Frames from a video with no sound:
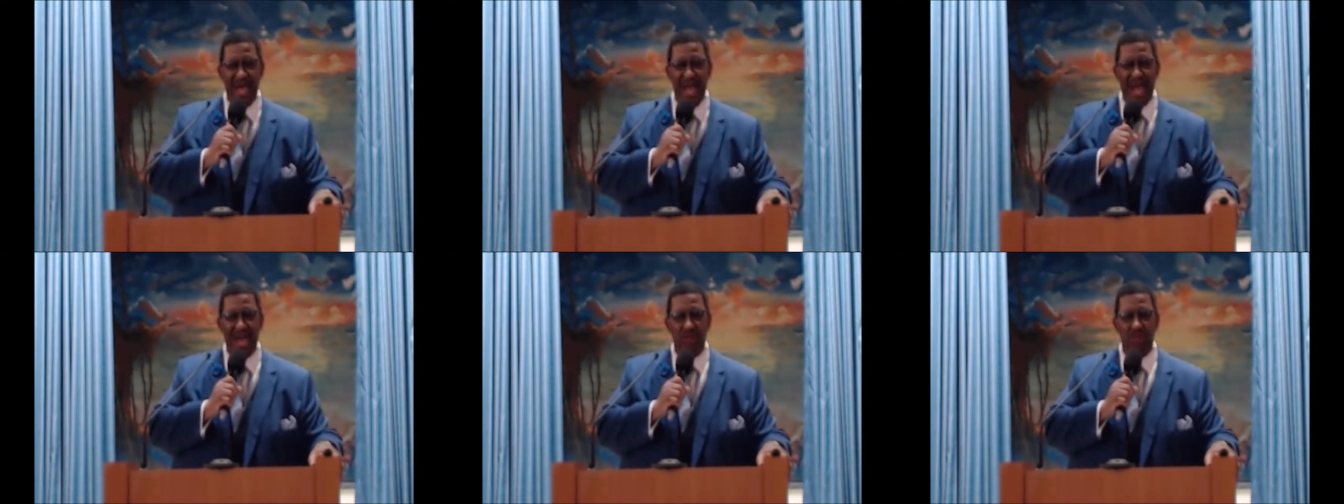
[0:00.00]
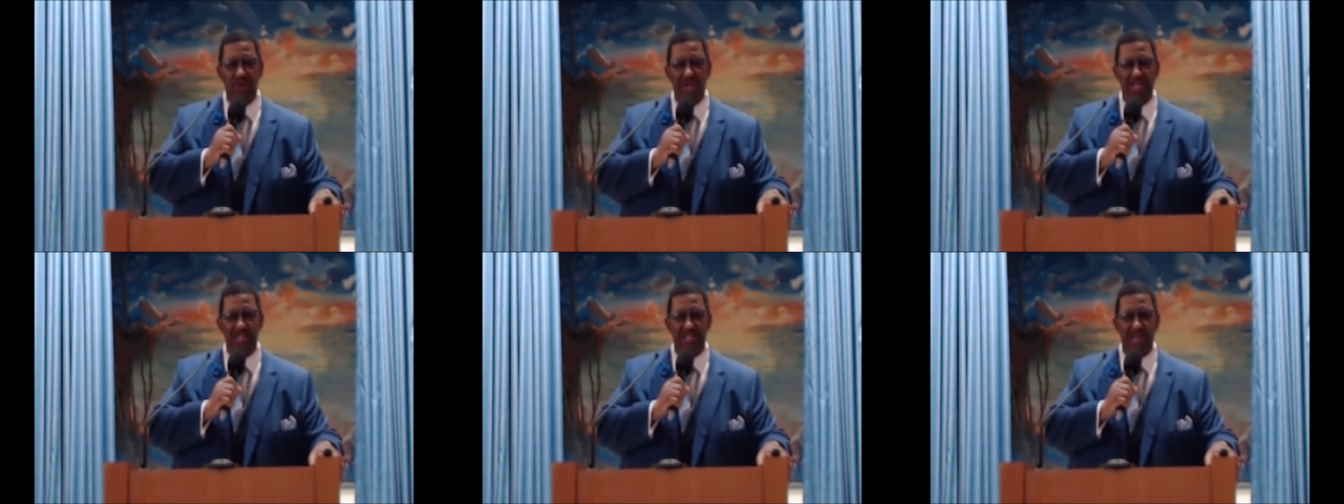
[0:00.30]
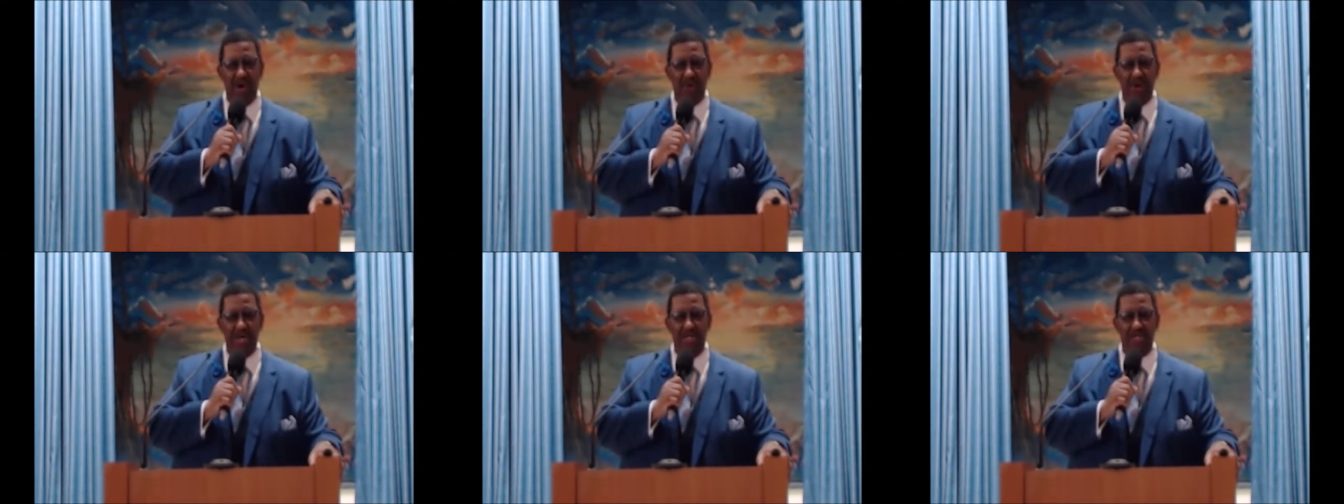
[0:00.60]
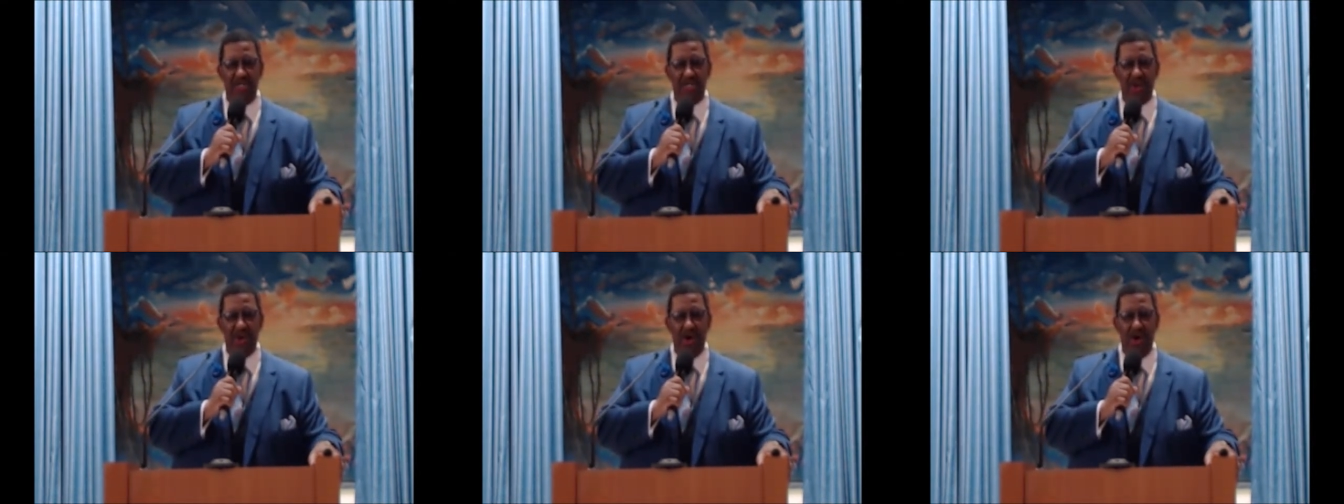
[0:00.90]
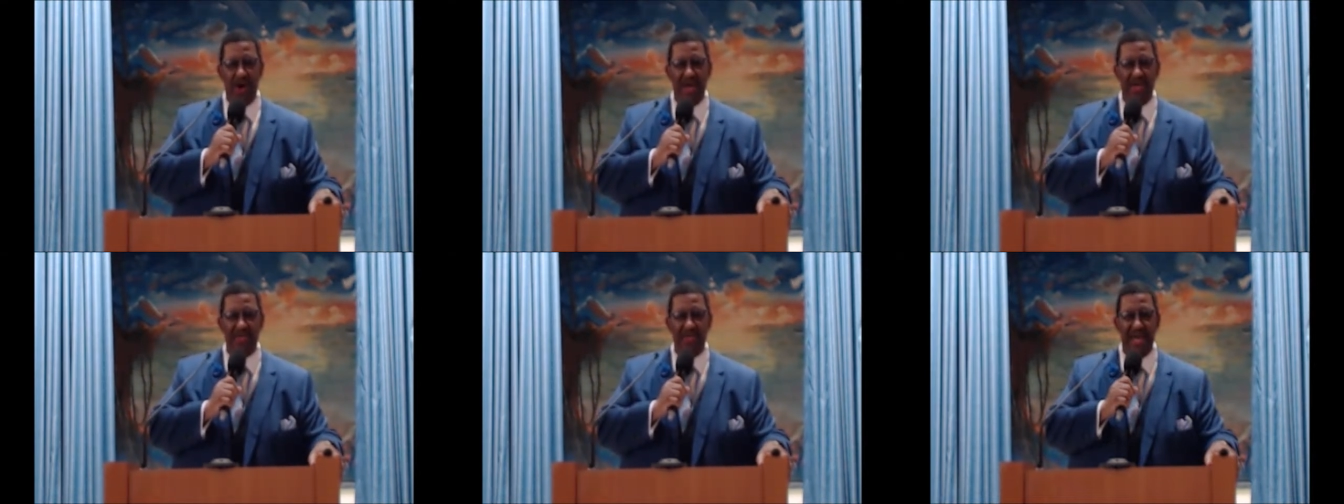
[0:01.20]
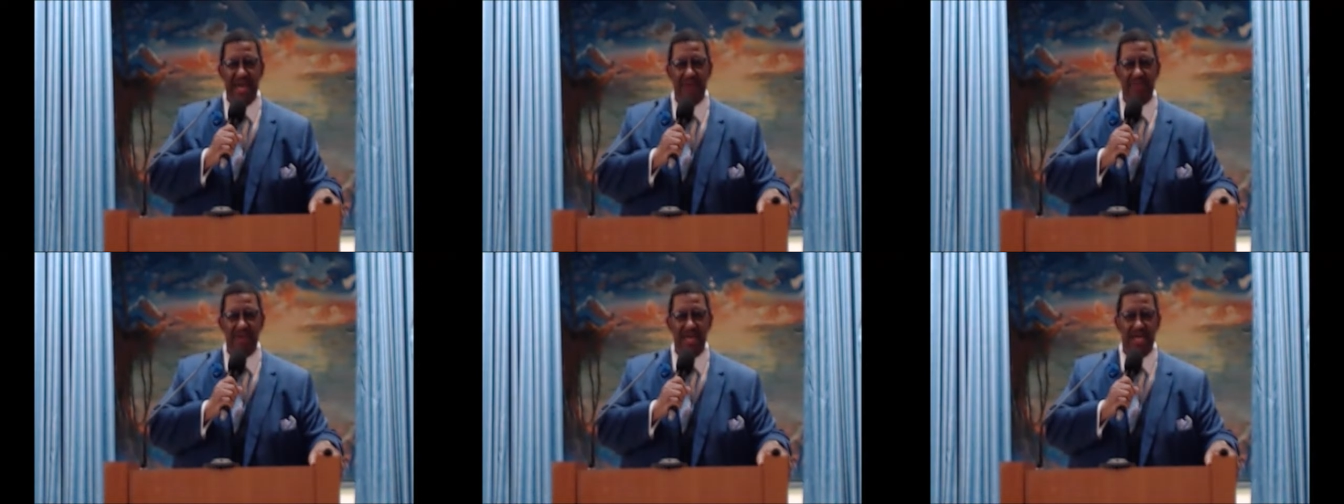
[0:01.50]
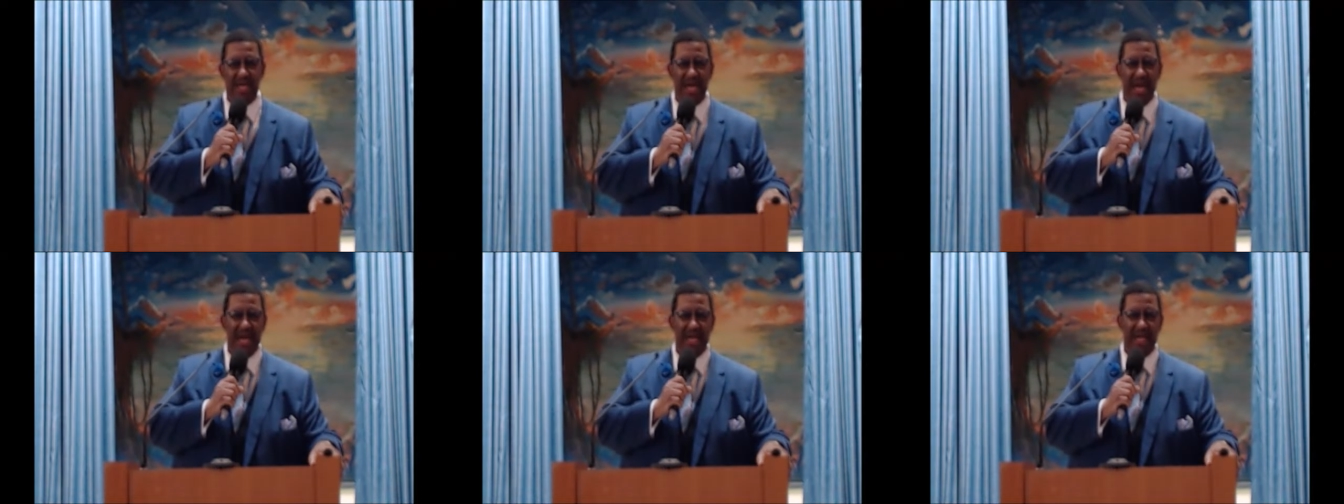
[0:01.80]
and we shall rejoice and be
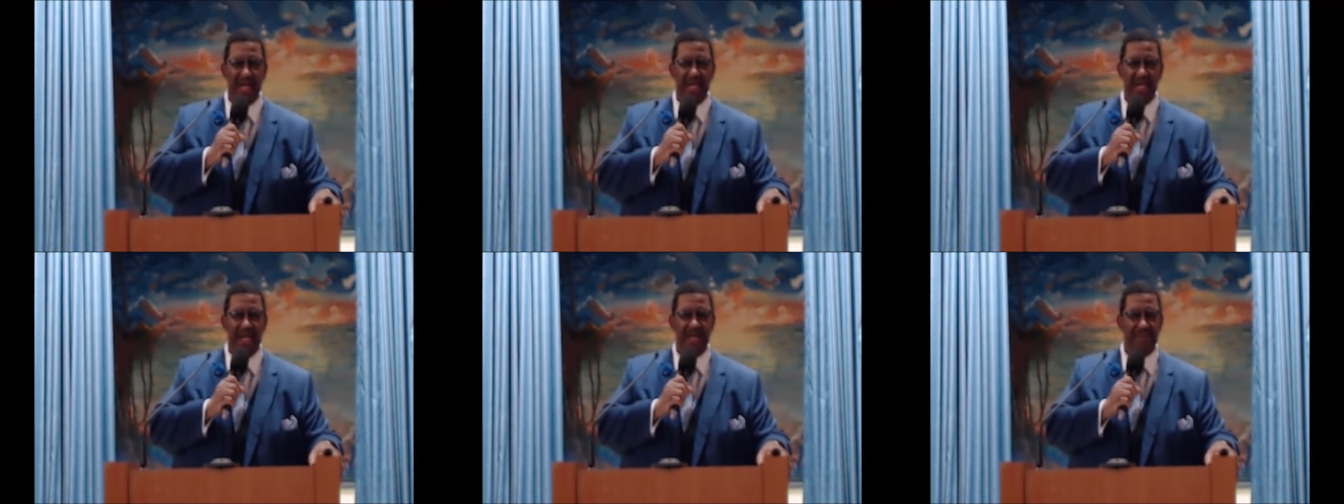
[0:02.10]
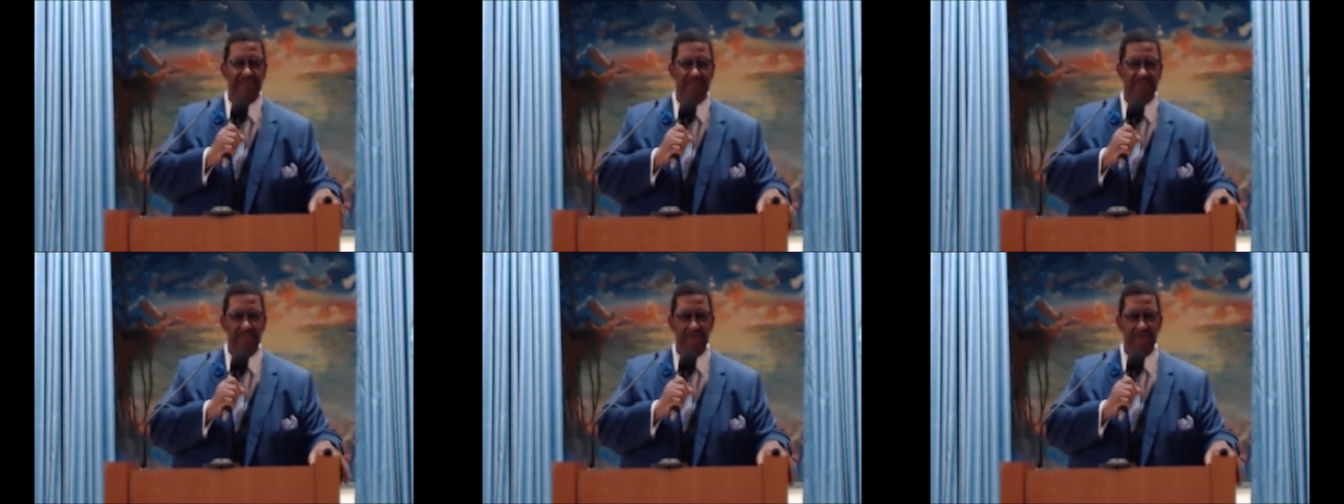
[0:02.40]
glad in it."